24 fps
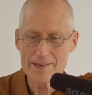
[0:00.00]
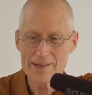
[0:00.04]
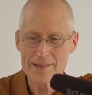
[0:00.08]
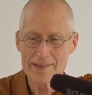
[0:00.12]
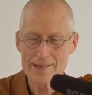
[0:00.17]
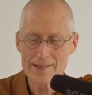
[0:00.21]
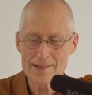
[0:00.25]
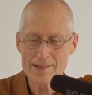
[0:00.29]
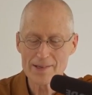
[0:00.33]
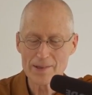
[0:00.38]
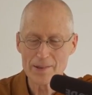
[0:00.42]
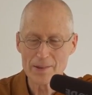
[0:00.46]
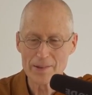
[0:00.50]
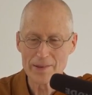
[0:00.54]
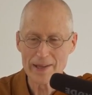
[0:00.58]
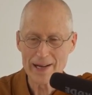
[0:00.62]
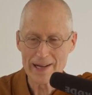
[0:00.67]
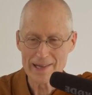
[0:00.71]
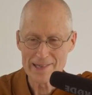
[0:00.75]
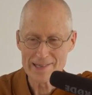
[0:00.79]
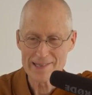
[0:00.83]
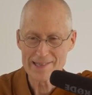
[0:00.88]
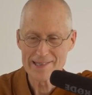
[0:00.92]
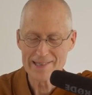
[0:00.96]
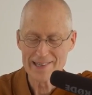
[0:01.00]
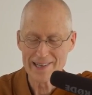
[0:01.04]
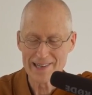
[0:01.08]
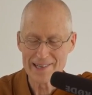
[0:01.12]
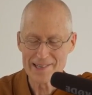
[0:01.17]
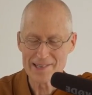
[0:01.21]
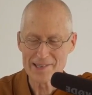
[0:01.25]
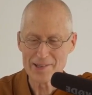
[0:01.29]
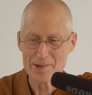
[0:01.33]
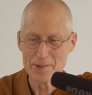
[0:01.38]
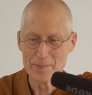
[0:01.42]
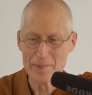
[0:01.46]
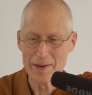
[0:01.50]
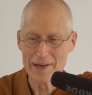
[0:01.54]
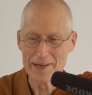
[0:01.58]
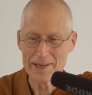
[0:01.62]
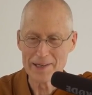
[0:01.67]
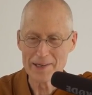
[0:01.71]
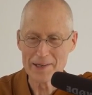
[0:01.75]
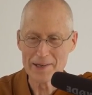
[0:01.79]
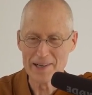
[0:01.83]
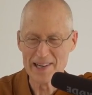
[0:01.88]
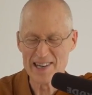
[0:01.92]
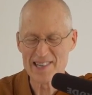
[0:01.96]
so that's that's the
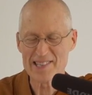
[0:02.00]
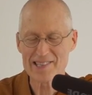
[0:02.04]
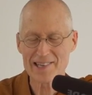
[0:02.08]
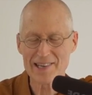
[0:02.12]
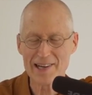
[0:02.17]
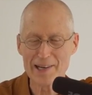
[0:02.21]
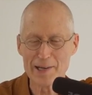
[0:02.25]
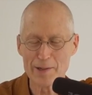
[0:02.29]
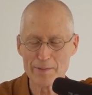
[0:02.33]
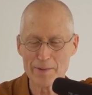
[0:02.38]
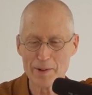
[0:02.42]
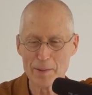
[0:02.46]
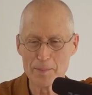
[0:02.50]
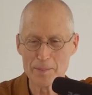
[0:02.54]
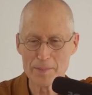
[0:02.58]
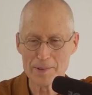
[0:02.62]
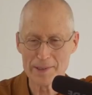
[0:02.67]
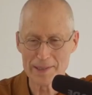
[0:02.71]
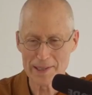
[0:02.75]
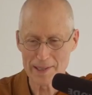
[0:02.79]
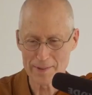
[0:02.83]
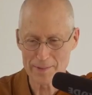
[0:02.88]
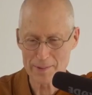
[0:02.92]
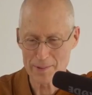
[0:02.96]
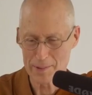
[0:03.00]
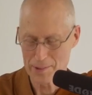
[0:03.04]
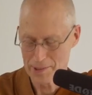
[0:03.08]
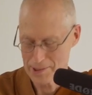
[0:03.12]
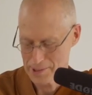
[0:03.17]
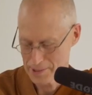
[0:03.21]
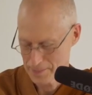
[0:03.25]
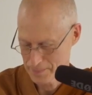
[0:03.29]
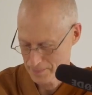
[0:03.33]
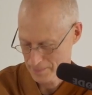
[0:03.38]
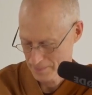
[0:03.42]
reminder, and it's kind of humbling, of course.